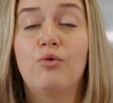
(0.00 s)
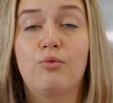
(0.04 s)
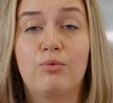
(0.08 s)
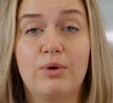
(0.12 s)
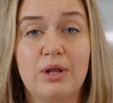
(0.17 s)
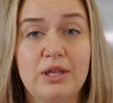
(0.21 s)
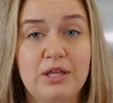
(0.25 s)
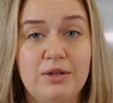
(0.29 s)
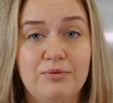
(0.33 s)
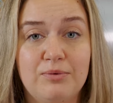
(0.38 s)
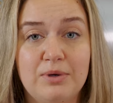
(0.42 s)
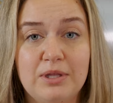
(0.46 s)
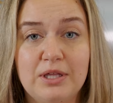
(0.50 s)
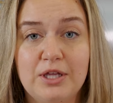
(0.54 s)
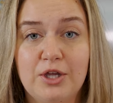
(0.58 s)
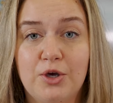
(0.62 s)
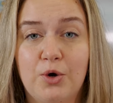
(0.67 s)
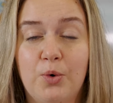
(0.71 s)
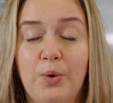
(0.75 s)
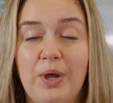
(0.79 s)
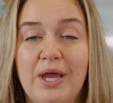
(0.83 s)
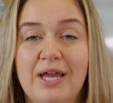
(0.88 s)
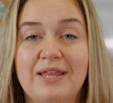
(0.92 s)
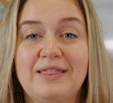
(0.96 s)
really
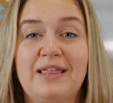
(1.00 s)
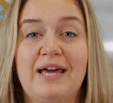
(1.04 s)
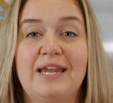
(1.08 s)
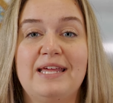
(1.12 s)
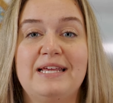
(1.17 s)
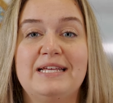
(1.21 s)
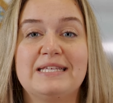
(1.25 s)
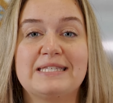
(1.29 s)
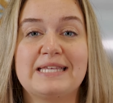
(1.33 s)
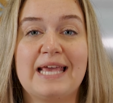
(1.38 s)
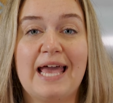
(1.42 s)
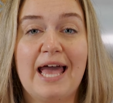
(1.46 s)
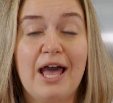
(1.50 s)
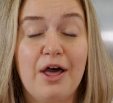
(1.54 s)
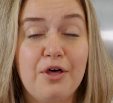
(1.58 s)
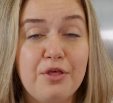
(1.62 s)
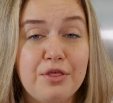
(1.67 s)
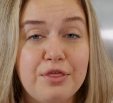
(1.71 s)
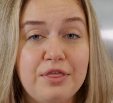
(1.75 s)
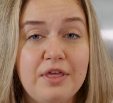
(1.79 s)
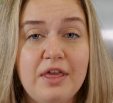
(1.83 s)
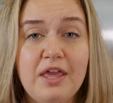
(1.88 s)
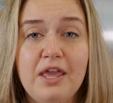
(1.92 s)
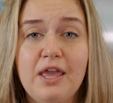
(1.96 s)
quick, that is
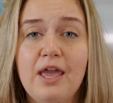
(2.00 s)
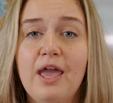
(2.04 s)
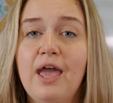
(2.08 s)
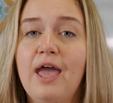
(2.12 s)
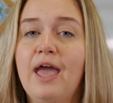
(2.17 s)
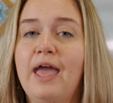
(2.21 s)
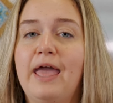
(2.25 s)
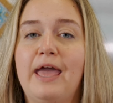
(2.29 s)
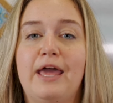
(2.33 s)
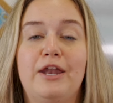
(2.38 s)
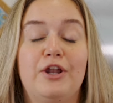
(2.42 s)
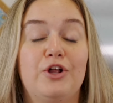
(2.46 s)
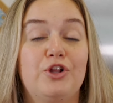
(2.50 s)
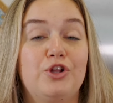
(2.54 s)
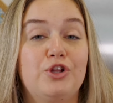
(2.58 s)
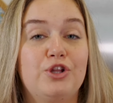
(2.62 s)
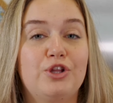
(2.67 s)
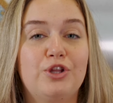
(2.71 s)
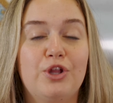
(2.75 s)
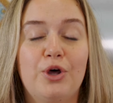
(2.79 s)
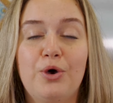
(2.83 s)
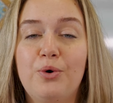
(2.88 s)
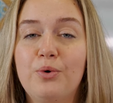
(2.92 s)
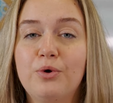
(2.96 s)
healthy and
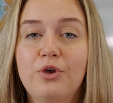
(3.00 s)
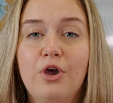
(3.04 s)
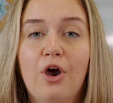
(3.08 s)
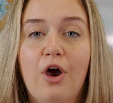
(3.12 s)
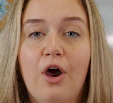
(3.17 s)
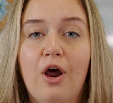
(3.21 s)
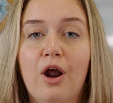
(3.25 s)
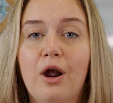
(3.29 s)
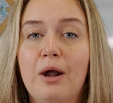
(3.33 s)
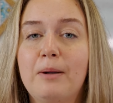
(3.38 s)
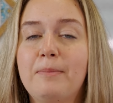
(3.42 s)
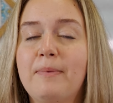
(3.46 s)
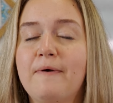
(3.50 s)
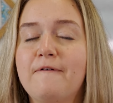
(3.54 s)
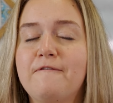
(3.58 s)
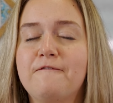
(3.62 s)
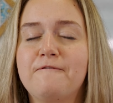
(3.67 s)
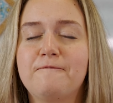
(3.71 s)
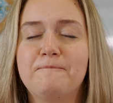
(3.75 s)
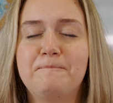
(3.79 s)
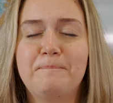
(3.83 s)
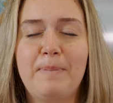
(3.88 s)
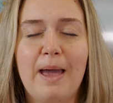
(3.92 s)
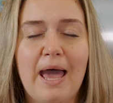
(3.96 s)
low carb,
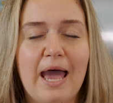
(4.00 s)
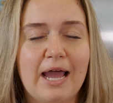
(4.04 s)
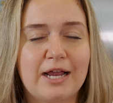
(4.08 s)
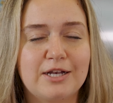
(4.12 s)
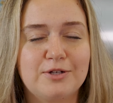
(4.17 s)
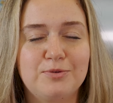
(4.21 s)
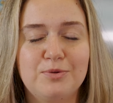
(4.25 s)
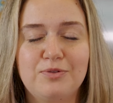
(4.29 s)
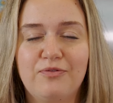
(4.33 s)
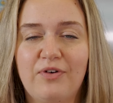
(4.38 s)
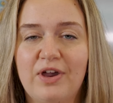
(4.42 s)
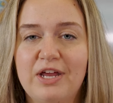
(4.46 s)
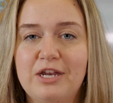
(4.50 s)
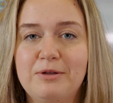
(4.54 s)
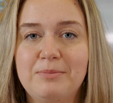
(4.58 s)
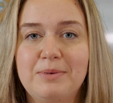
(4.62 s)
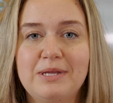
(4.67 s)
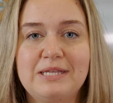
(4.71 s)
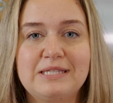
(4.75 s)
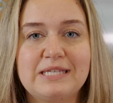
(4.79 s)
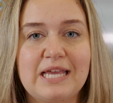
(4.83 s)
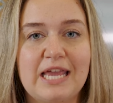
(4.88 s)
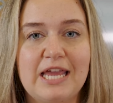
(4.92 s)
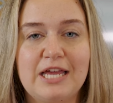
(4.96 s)
packed with
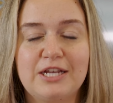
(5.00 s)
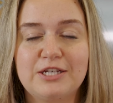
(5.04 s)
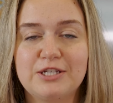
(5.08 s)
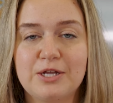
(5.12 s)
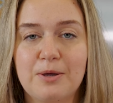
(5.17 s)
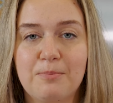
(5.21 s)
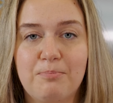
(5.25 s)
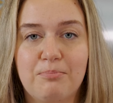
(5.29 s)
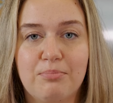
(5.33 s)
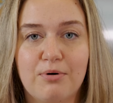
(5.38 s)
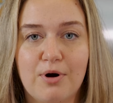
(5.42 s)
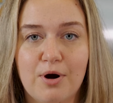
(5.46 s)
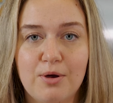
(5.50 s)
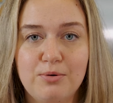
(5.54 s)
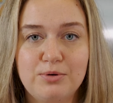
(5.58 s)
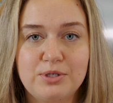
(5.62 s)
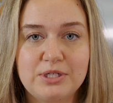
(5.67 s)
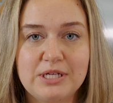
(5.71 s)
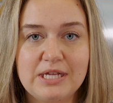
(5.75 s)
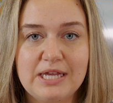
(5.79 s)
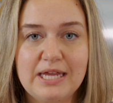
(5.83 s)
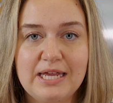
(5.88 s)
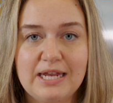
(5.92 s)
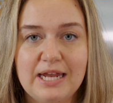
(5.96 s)
vitamins and
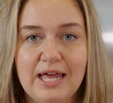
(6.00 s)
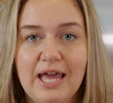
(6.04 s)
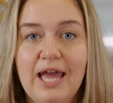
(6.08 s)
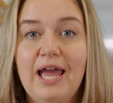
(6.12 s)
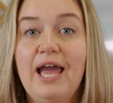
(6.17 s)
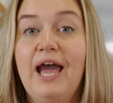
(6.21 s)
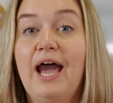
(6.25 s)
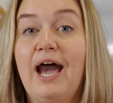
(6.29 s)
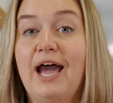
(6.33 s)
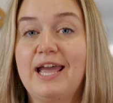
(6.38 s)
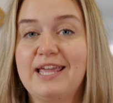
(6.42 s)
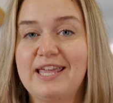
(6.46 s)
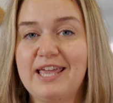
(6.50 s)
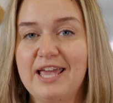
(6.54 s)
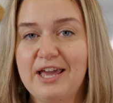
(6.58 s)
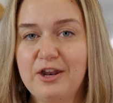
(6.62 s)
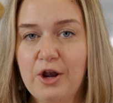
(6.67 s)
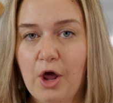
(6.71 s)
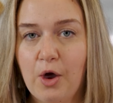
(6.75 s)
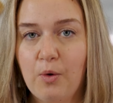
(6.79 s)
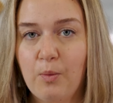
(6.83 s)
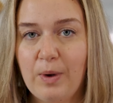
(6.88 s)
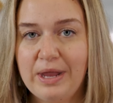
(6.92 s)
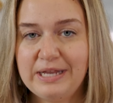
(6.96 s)
protein. I
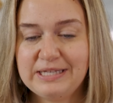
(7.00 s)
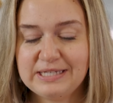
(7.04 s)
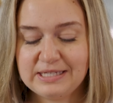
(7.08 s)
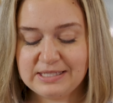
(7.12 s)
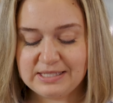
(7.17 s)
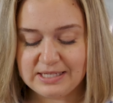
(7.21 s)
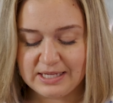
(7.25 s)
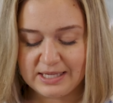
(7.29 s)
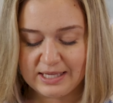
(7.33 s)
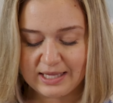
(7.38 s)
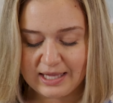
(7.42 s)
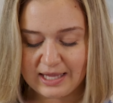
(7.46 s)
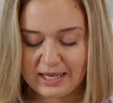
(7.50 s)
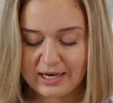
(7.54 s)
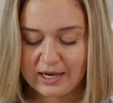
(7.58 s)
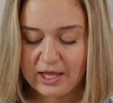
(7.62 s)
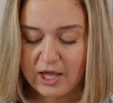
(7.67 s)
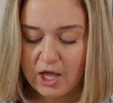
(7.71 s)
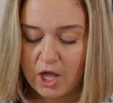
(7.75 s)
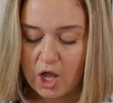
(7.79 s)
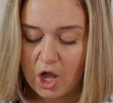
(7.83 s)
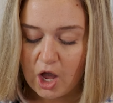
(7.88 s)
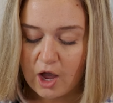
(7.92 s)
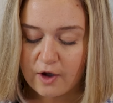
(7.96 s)
cannot wait to dig in.
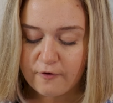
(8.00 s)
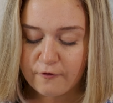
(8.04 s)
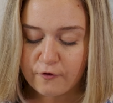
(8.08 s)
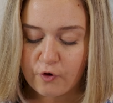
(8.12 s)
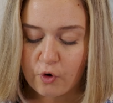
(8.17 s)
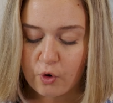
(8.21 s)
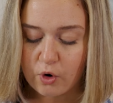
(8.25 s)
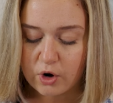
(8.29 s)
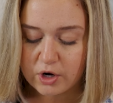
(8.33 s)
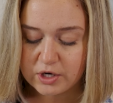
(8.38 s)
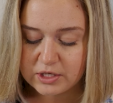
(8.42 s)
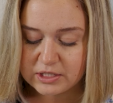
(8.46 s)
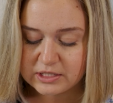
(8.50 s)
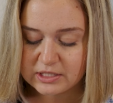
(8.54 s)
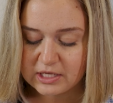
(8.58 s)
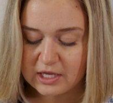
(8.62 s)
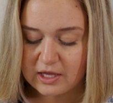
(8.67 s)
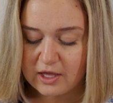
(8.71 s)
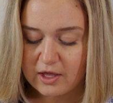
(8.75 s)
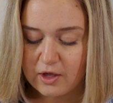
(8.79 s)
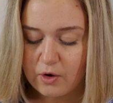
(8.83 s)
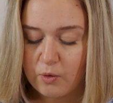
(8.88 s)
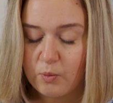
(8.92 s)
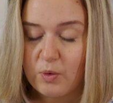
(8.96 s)
Of course,
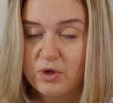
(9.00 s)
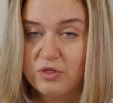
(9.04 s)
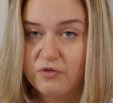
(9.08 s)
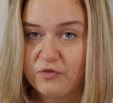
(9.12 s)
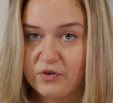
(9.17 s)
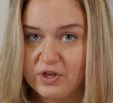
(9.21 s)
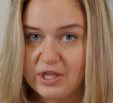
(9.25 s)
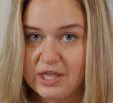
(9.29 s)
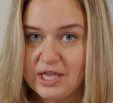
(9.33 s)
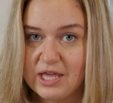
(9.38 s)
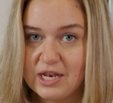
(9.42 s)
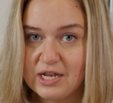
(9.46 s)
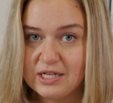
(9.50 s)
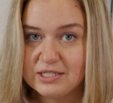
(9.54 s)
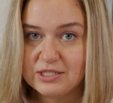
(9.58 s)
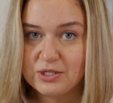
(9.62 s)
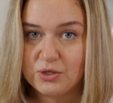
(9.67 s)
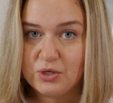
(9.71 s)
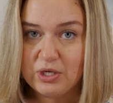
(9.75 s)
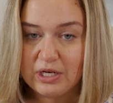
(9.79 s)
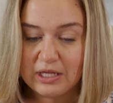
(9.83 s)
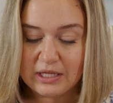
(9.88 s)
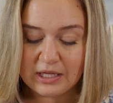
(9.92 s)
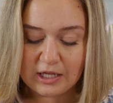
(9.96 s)
with fajitas,
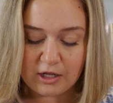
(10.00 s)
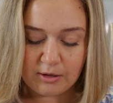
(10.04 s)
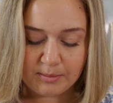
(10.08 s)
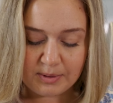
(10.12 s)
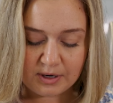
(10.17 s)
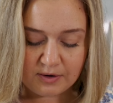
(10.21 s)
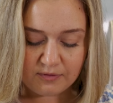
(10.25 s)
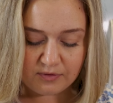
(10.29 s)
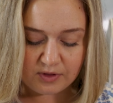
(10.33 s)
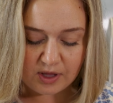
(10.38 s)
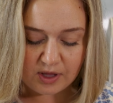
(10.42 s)
you need a little bit of